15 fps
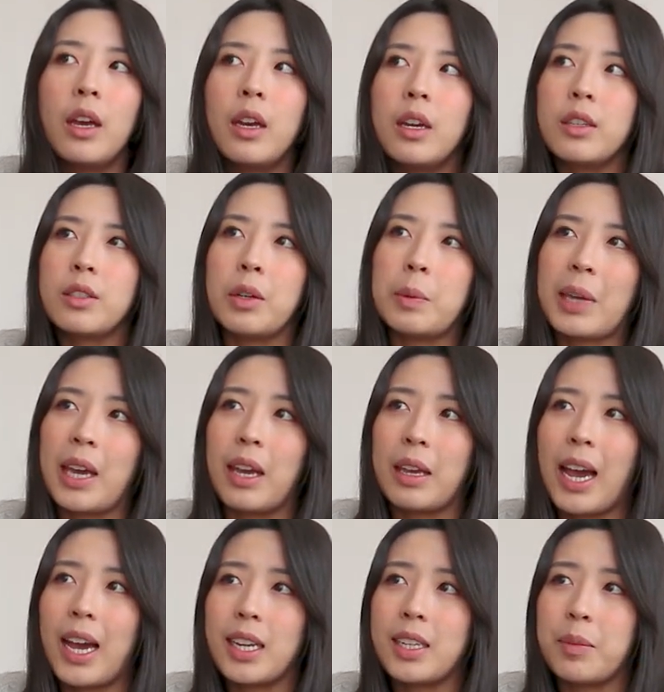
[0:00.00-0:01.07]
So we
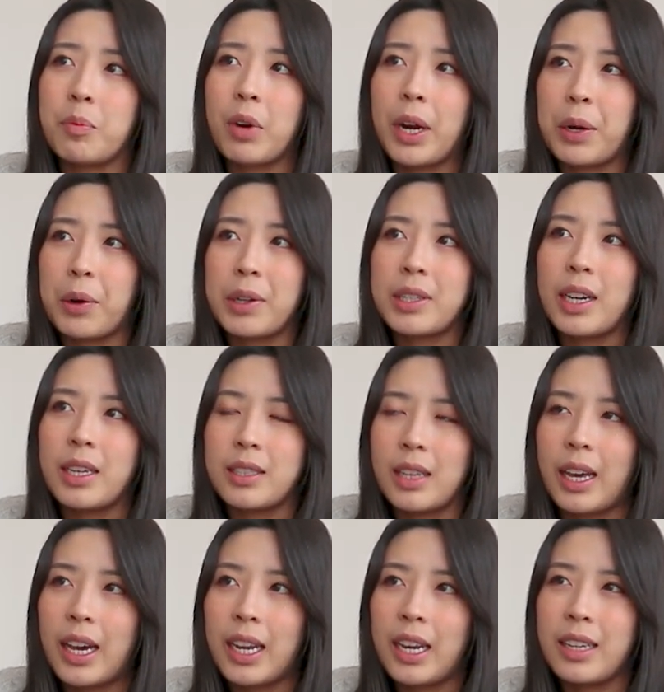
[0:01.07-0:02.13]
had to prioritize
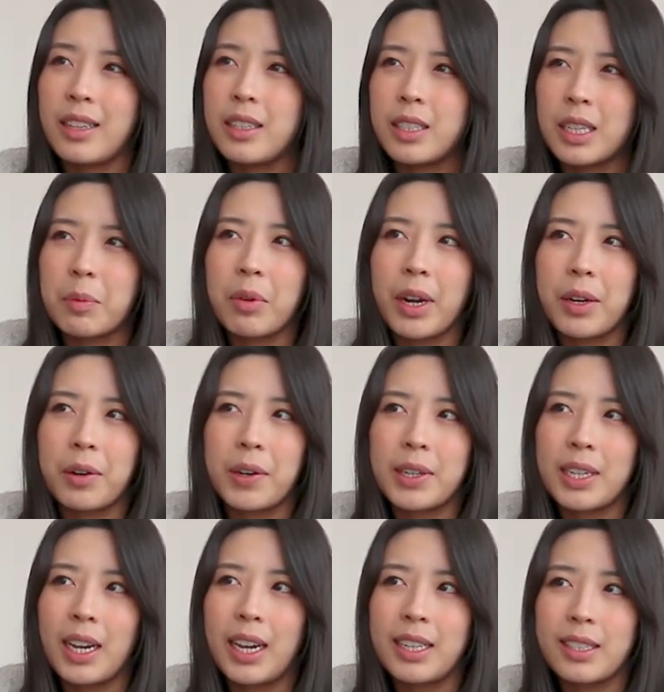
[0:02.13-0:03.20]
that and then
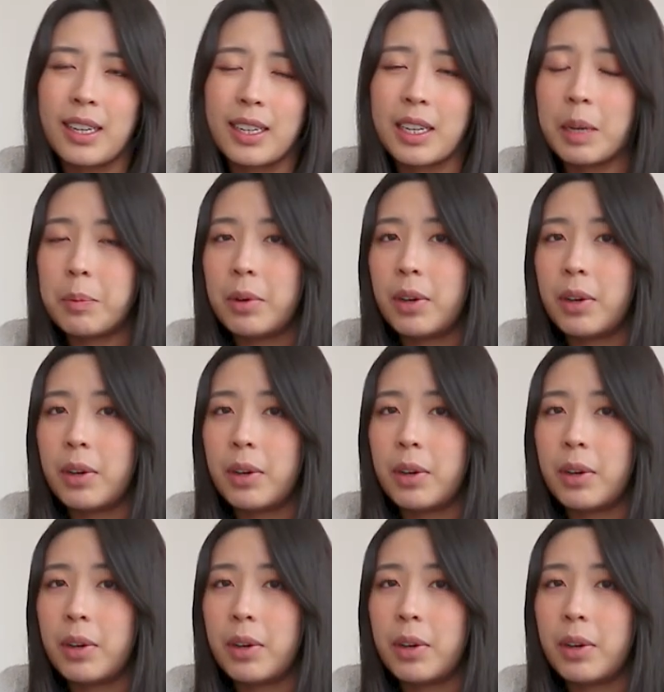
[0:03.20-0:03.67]
deprioritize a couple